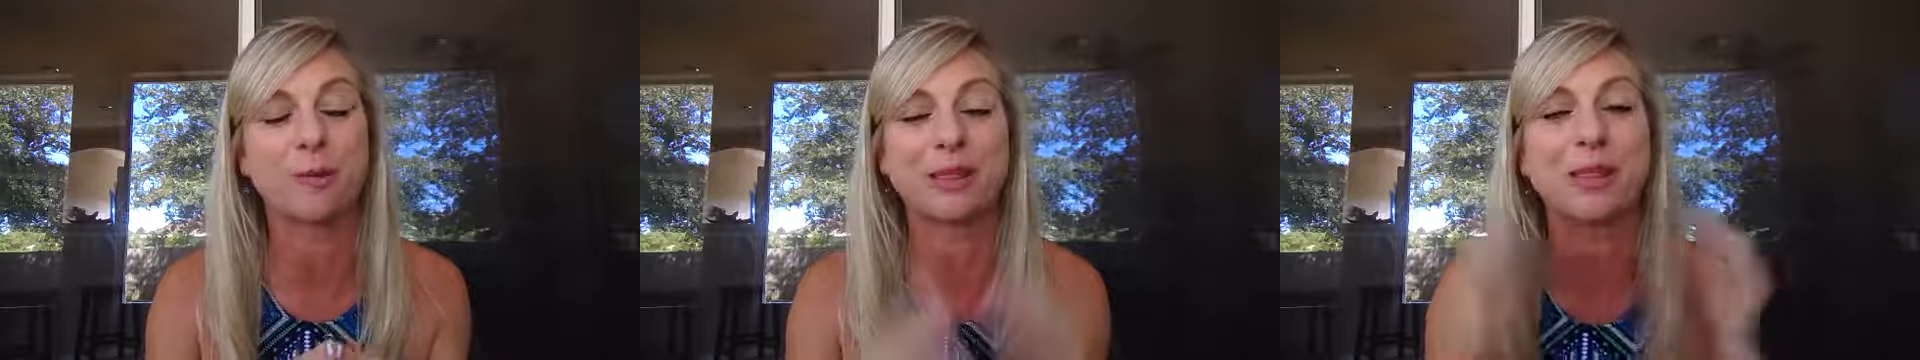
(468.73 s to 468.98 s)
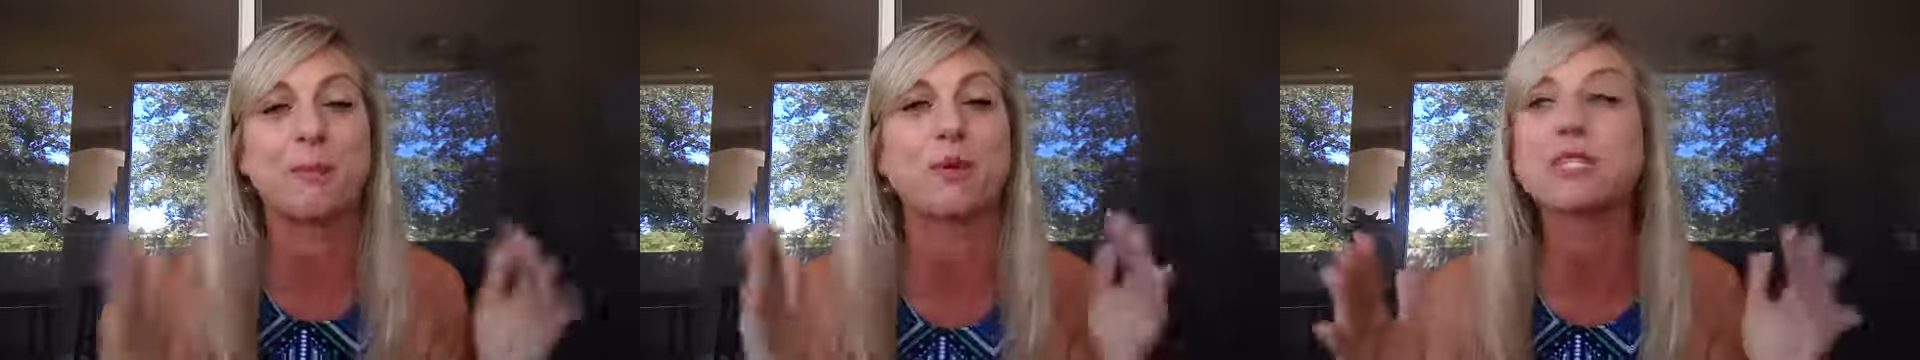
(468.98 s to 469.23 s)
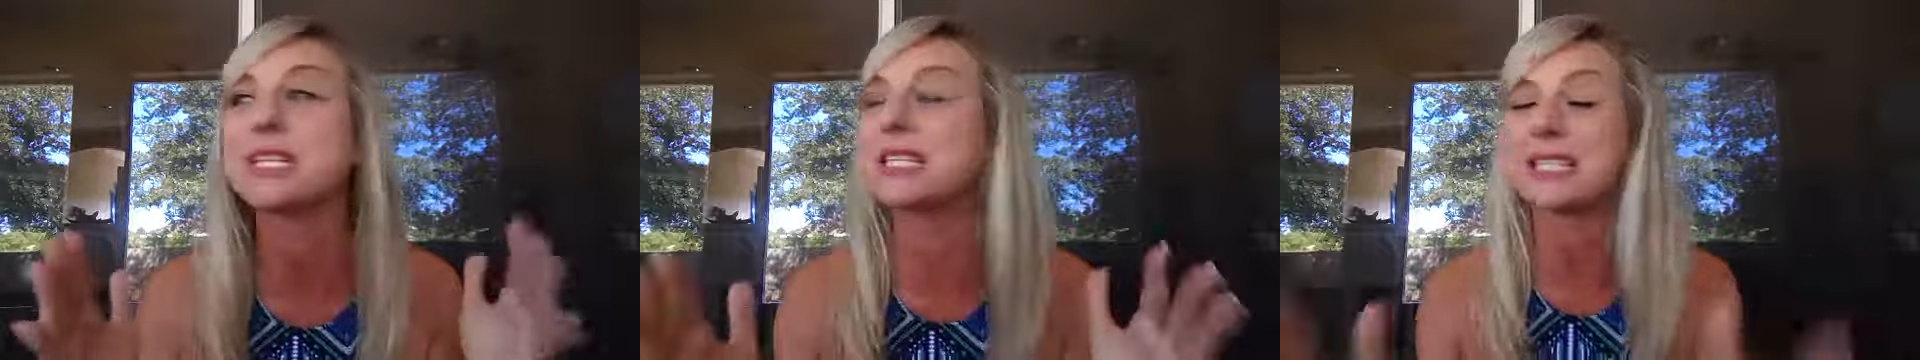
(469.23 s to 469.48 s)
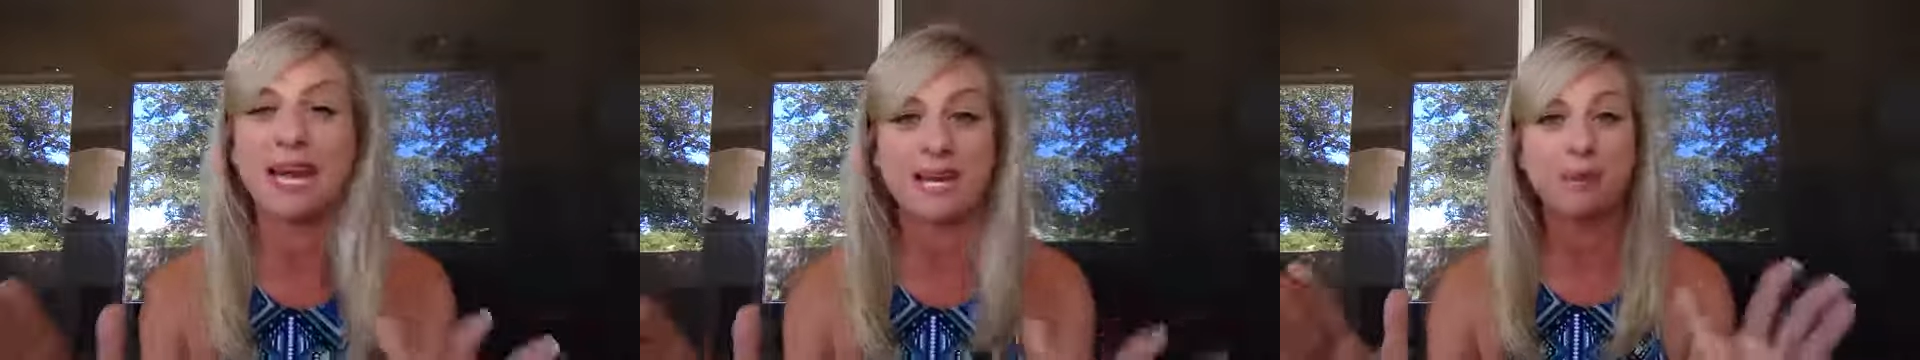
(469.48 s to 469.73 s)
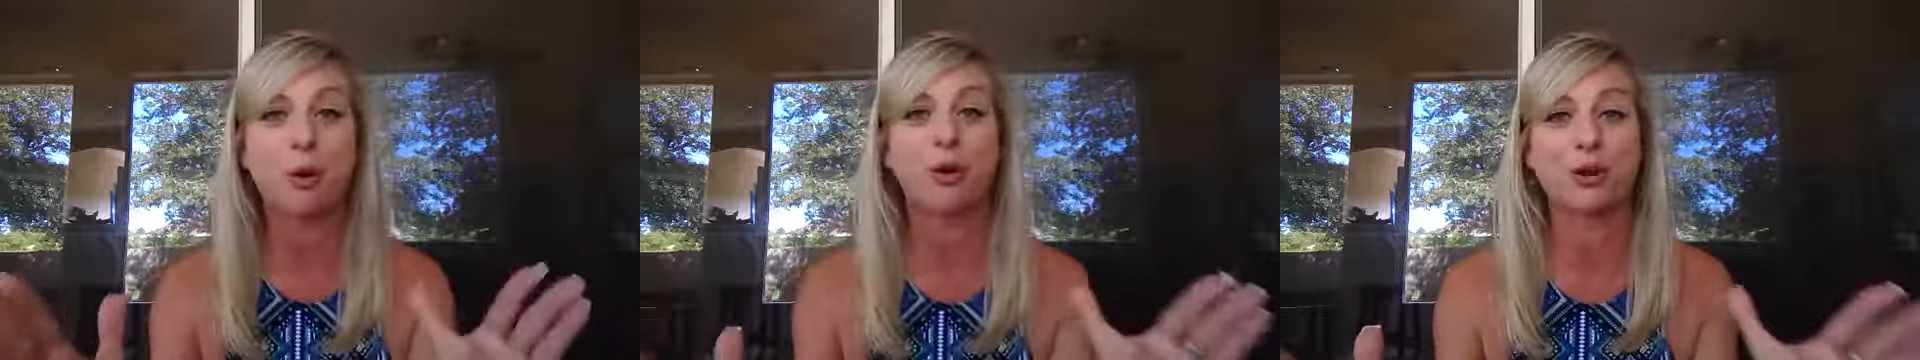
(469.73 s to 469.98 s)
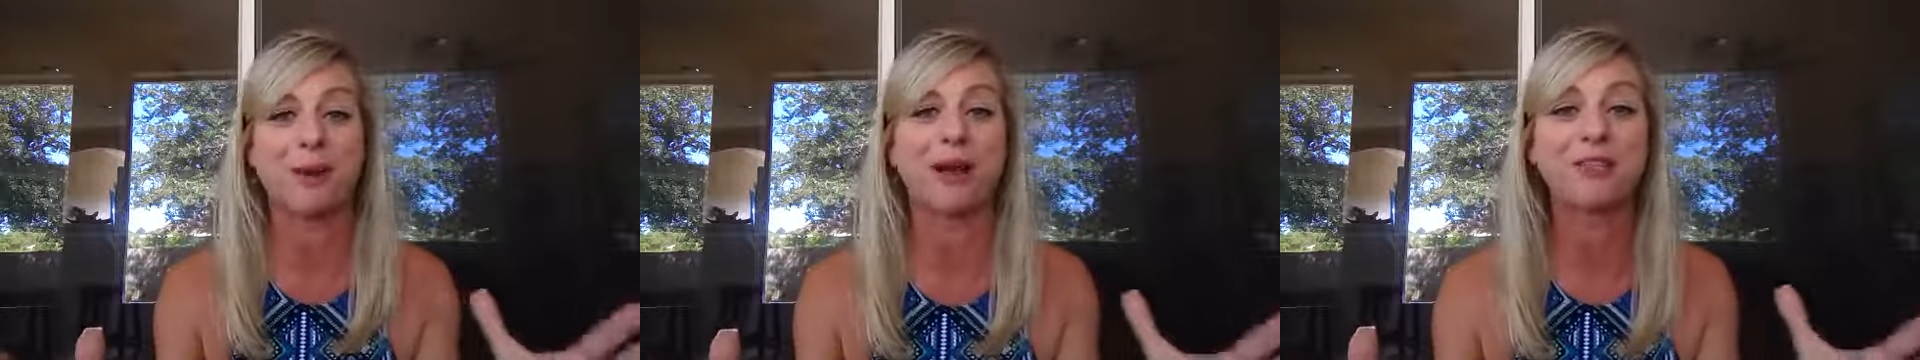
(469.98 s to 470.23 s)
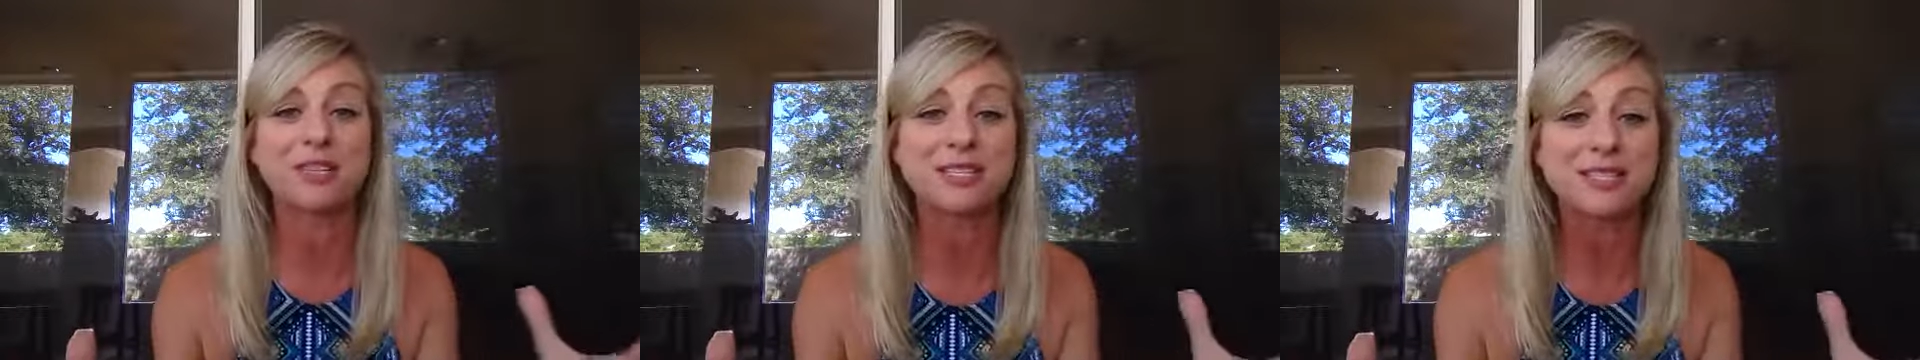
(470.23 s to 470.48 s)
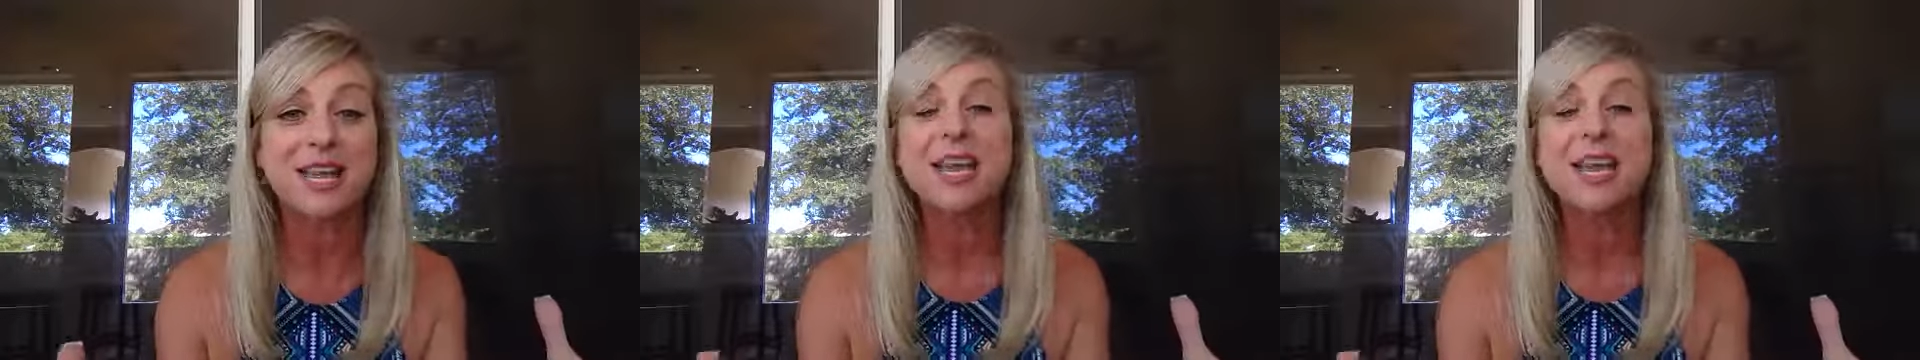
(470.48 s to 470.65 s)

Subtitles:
But the most exciting part about this,